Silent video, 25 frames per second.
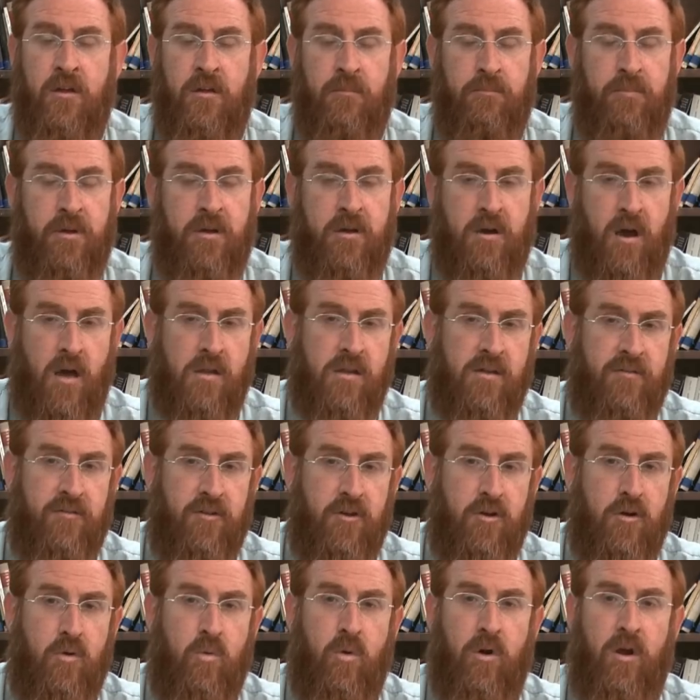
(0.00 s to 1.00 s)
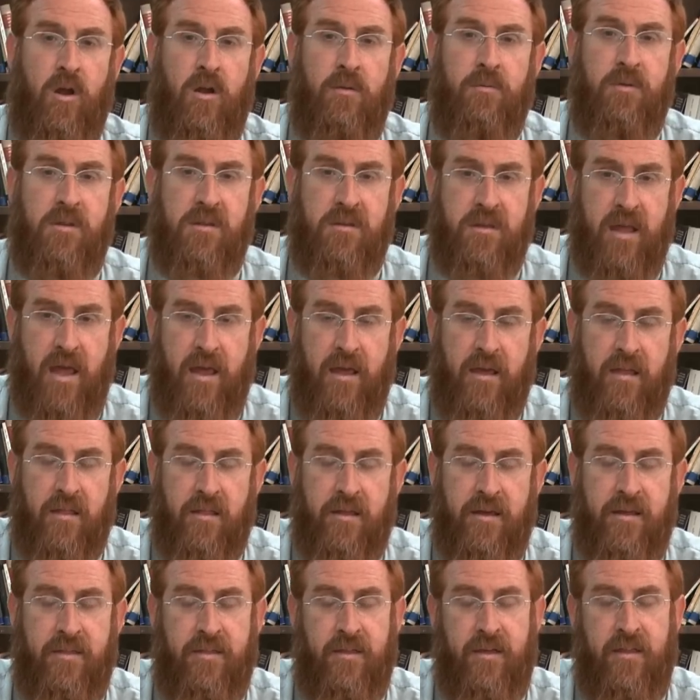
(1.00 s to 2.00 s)
Because of you, we're going to be staying
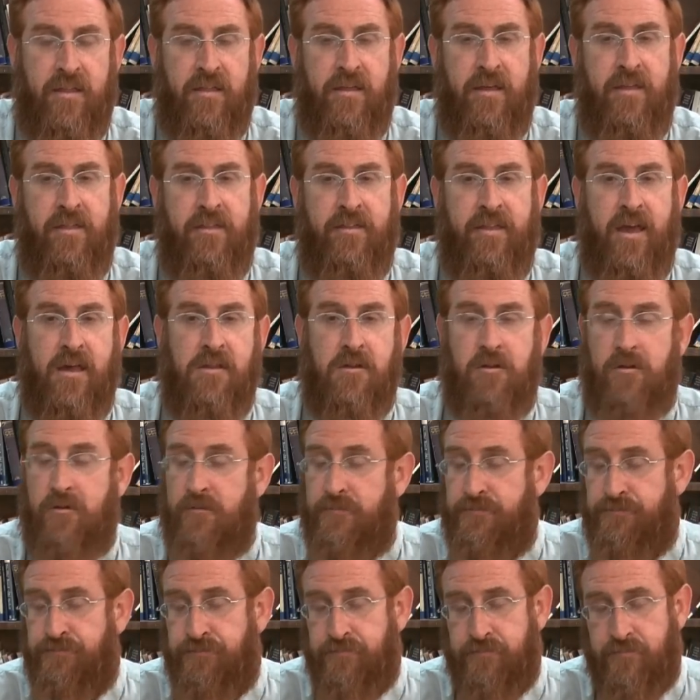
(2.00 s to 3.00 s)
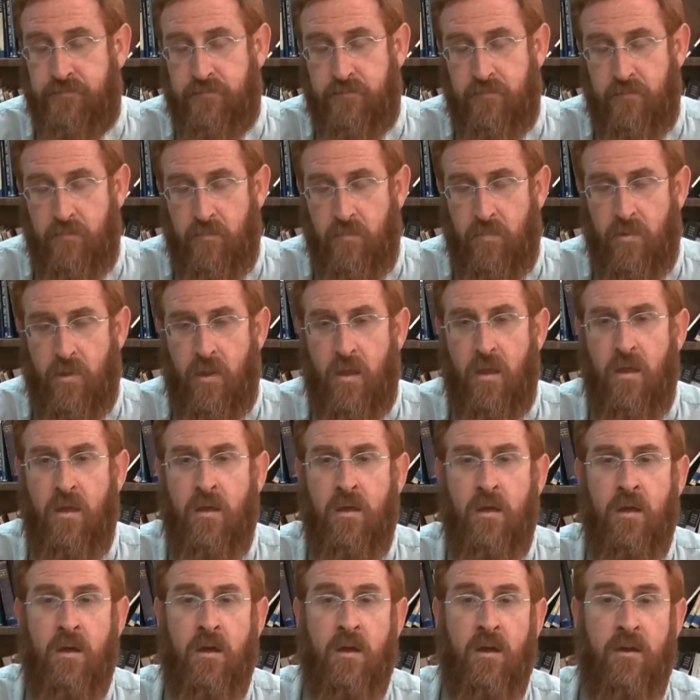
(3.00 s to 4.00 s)
in the desert
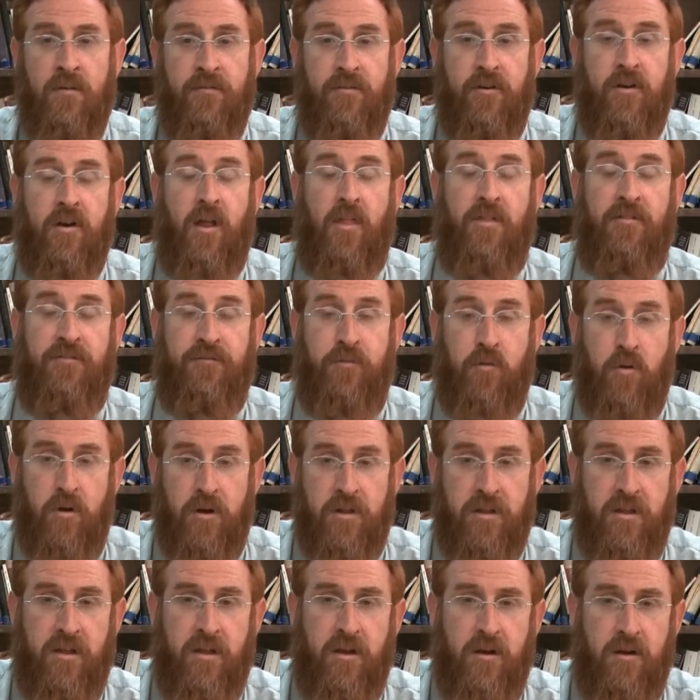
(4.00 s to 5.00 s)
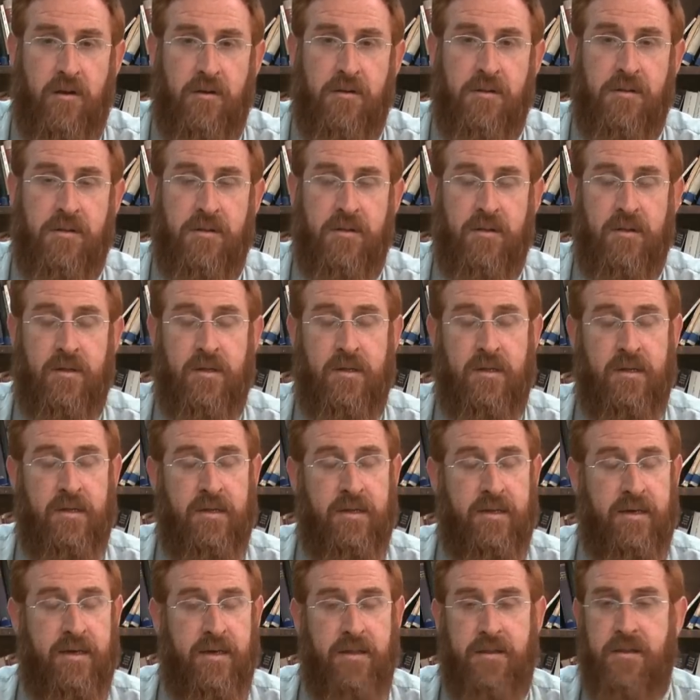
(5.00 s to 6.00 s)
for another 40 years.
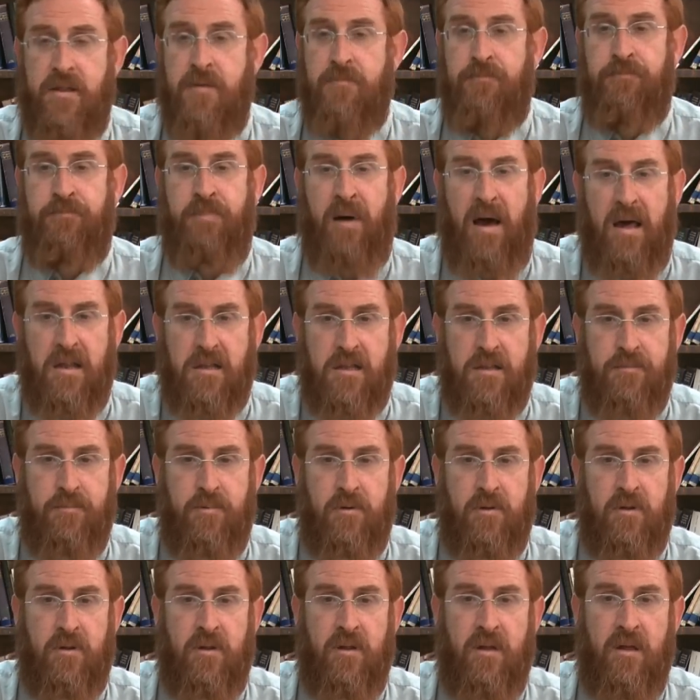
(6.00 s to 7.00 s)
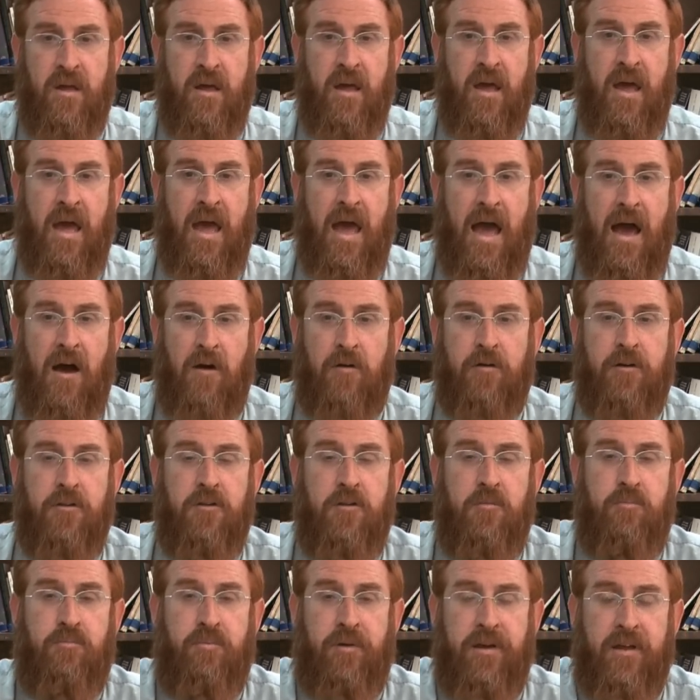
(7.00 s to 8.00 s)
It's impossible. How can
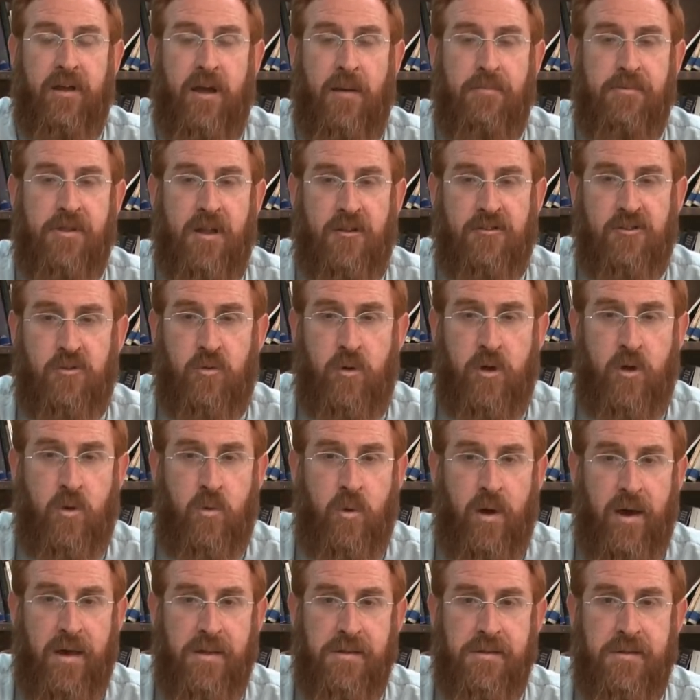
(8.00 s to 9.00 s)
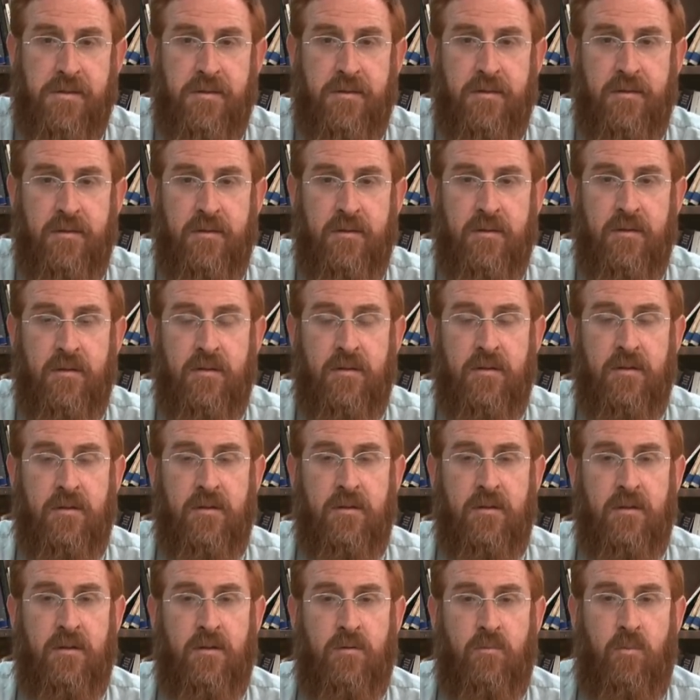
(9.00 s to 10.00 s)
you bring up such a request?
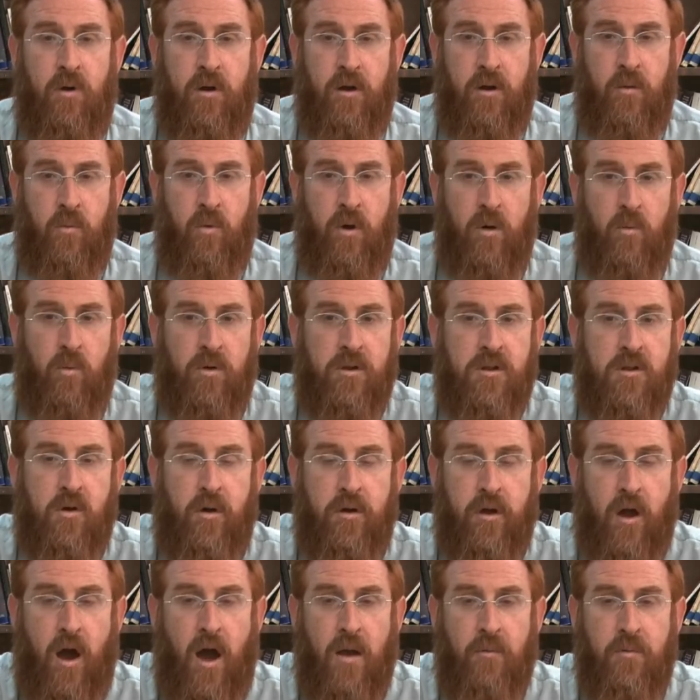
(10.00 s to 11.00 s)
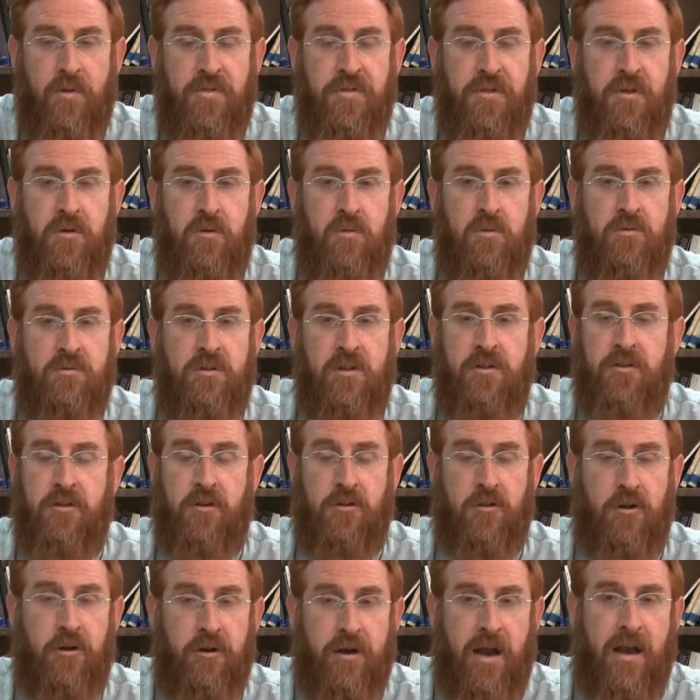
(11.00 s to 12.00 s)
What's going on with you? Didn't you
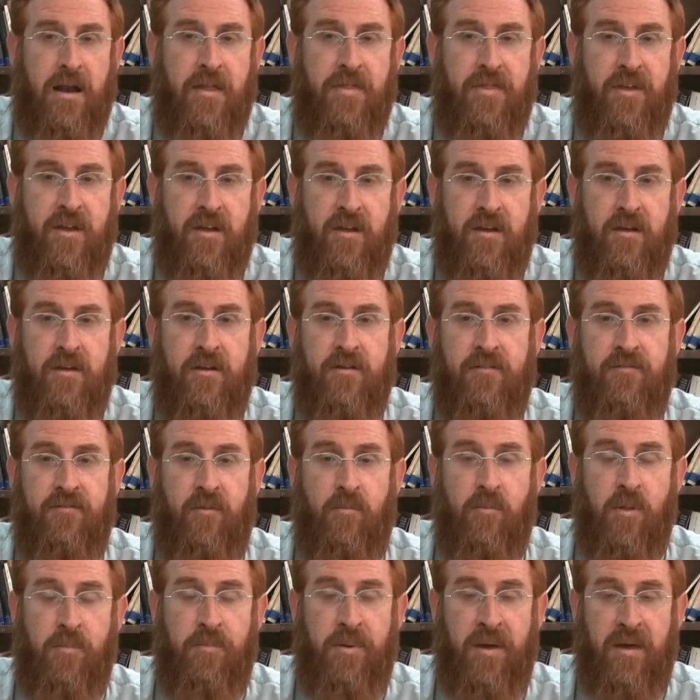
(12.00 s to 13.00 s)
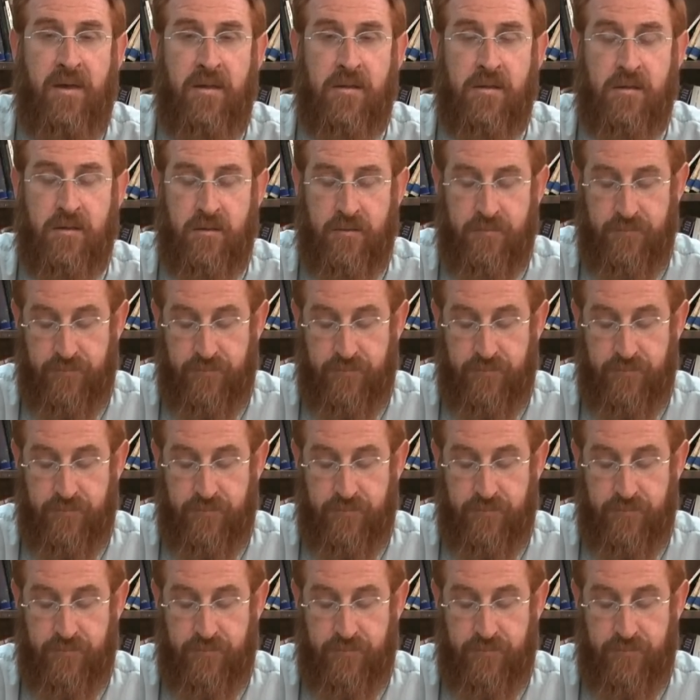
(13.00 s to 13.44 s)
learn anything from the past?